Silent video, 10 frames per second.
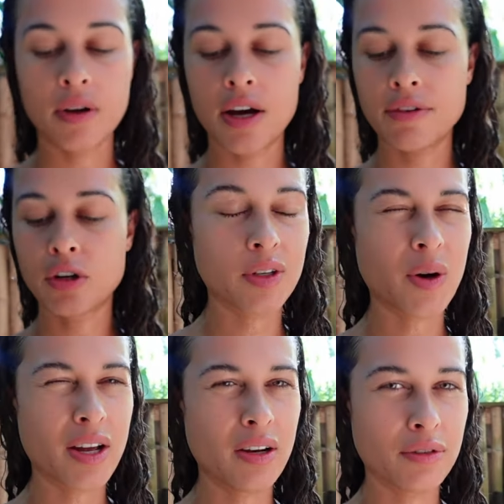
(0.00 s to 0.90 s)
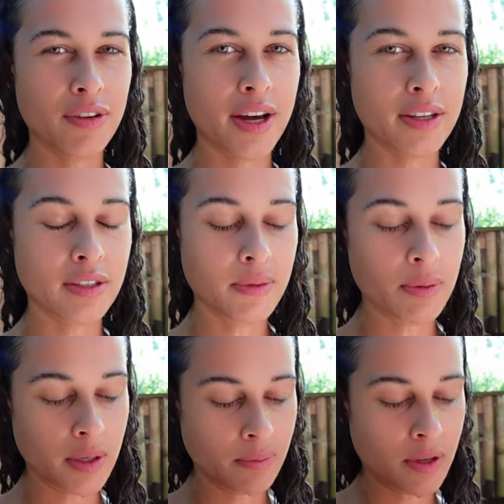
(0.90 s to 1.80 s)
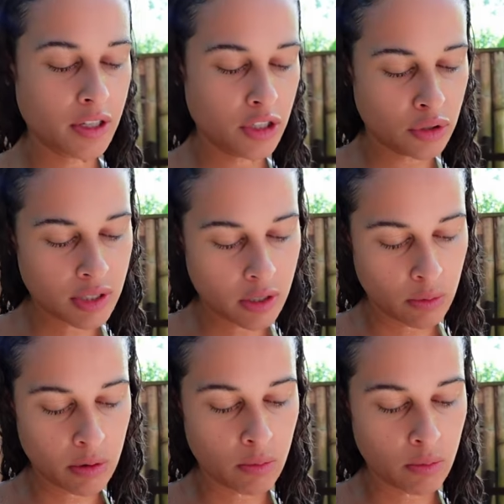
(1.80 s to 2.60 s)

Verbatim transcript: I've got quite a lot of hair, so maybe I'm gonna use a little bit